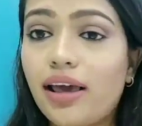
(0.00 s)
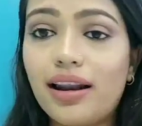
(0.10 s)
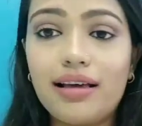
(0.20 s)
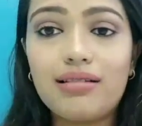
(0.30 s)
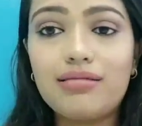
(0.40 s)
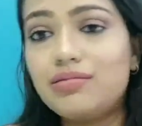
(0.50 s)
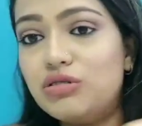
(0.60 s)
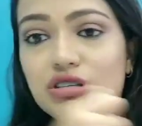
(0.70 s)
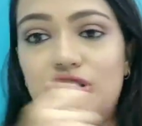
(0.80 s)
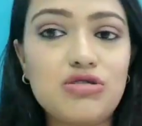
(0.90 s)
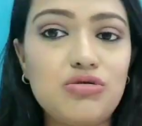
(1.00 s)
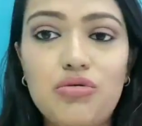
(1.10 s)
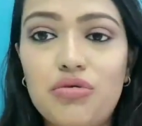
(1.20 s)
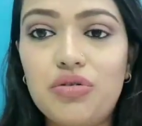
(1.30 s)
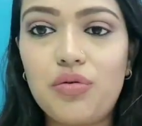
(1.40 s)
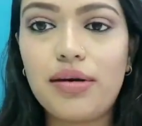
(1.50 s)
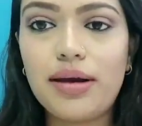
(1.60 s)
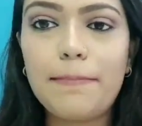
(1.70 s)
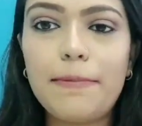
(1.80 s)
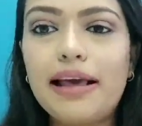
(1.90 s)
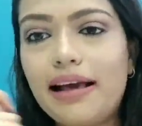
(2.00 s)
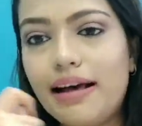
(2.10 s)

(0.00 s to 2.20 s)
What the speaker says: like you just don't to rub it like